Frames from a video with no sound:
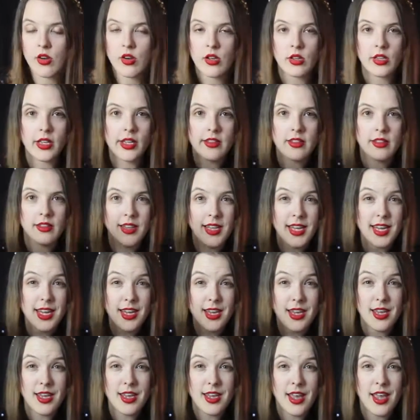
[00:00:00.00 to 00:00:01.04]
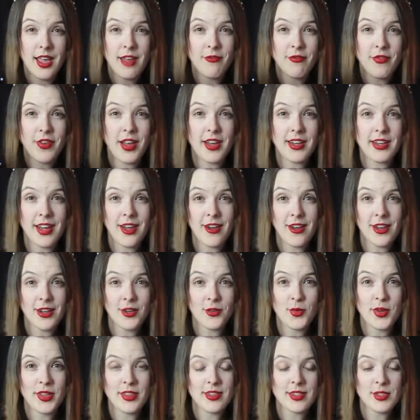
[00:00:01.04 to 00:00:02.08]
click the link and find out how
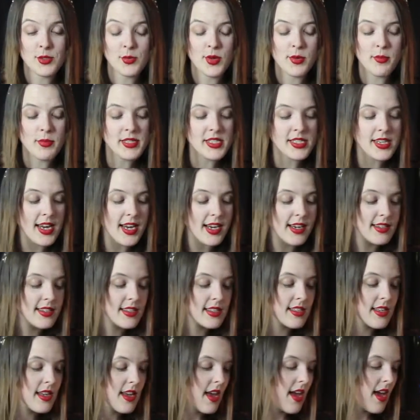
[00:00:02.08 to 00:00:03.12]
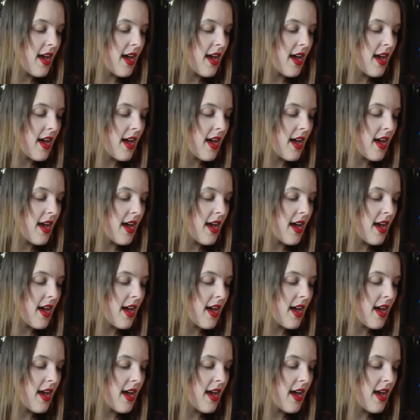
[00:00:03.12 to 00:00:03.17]
to win the sweepstakes.